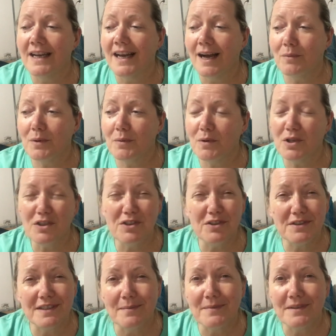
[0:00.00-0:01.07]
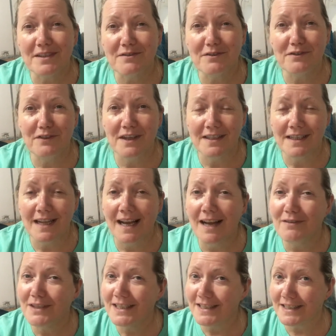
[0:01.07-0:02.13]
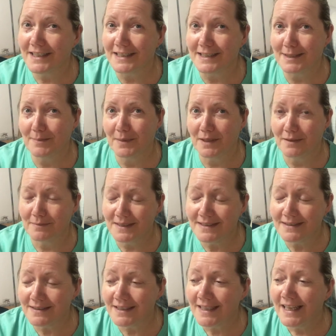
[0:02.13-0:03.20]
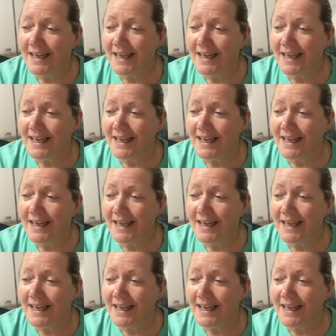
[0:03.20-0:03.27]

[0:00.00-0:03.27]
and we want to do something fun, have a little experiment.